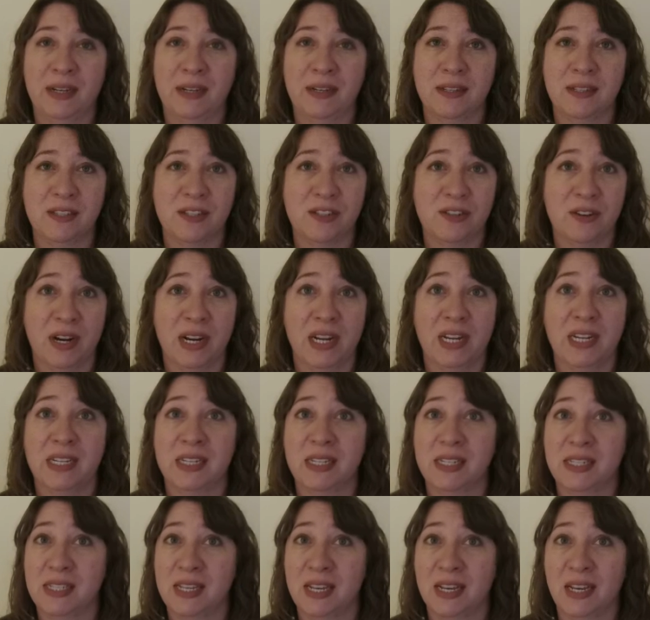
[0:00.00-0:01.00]
straight
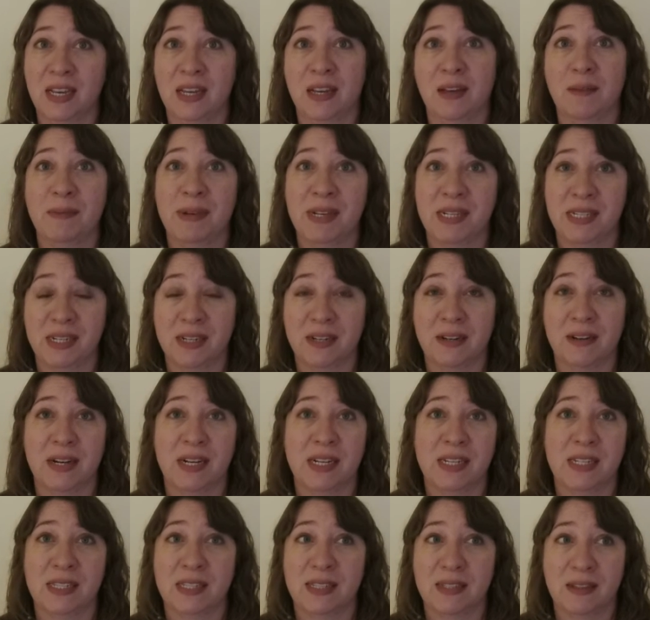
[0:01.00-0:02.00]
into singing Amazing
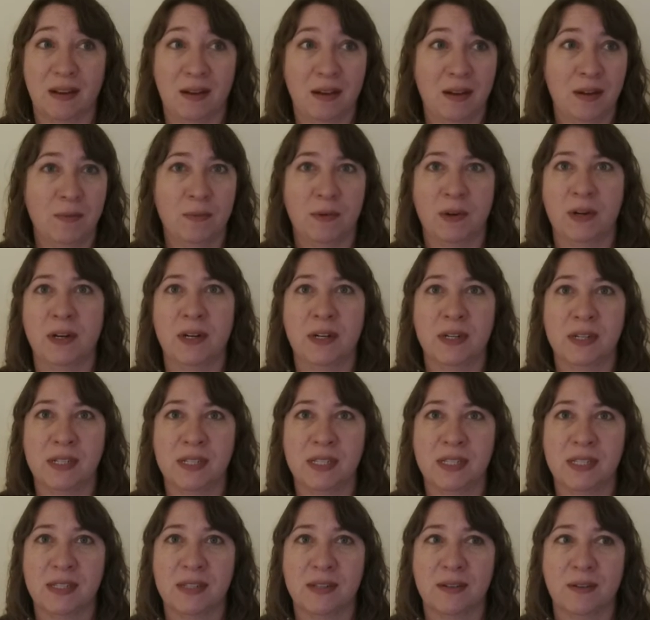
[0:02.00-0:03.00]
Grace on
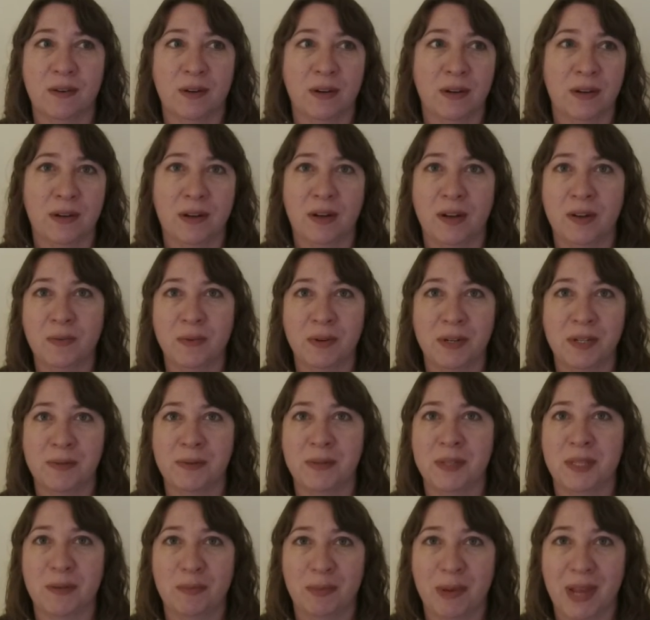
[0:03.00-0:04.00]
words or on words
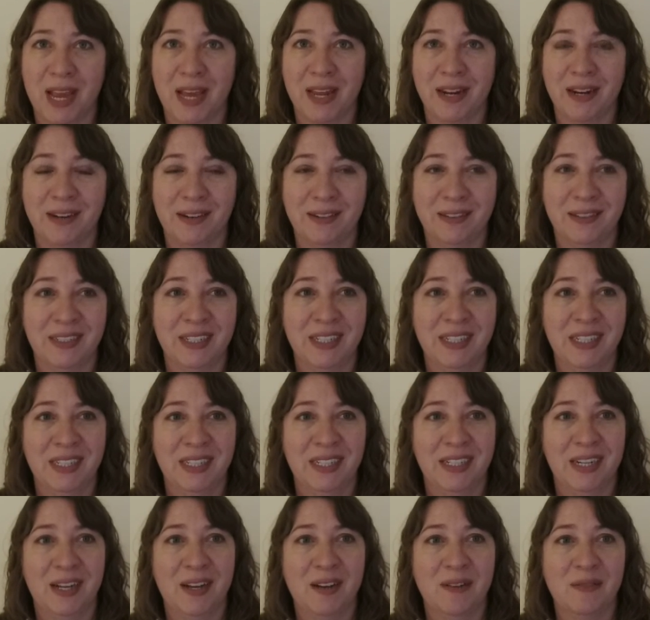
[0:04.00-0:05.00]
with the piano.
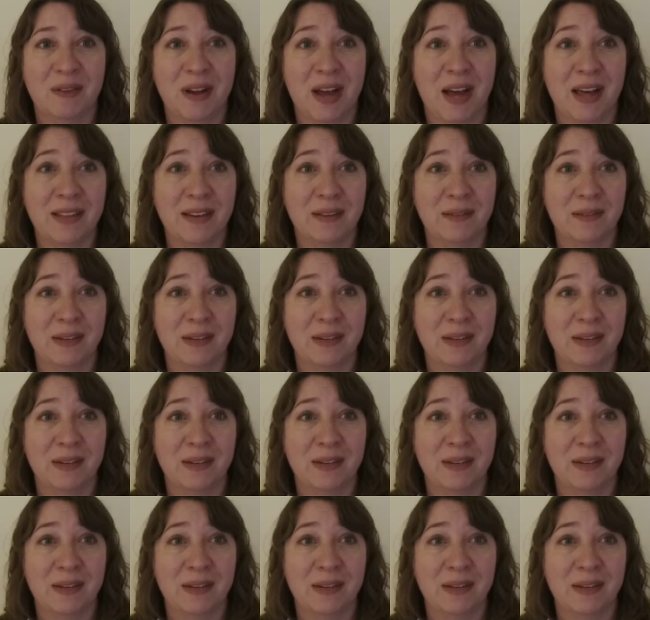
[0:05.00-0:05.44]
Rather,